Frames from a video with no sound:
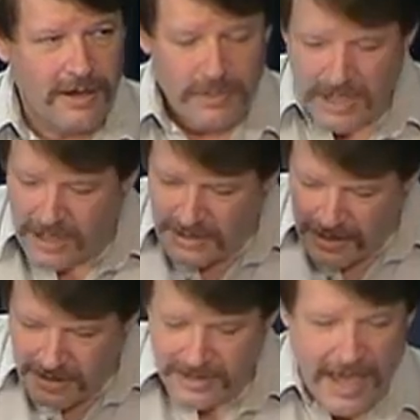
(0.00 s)
because he
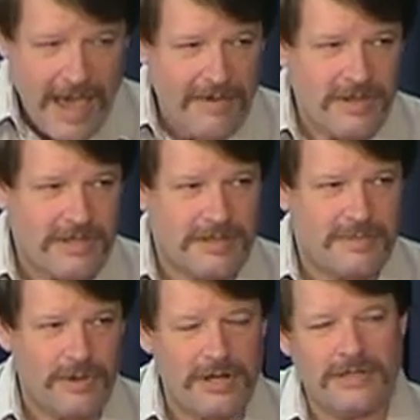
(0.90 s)
doesn't have these
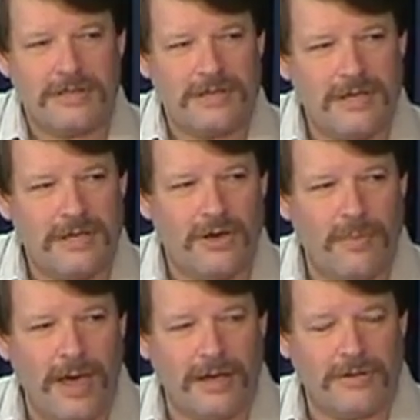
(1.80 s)
experiences that he can go
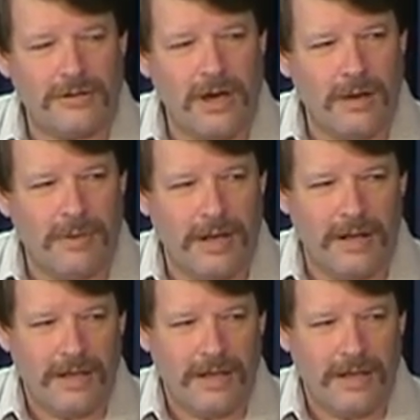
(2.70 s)
back and draw upon.